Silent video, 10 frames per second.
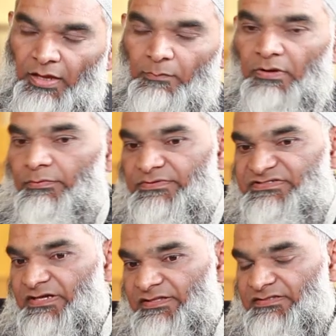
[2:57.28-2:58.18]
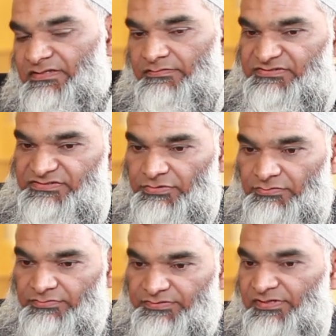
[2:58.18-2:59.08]
Well, we would say that there is
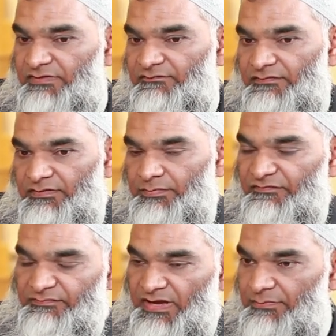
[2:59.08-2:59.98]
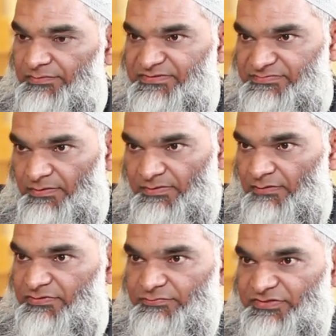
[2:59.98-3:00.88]
no need for the Prophet Muhammad, peace be
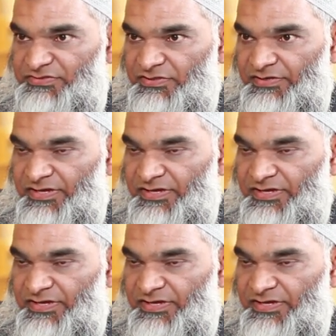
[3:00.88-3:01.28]
upon him, to return,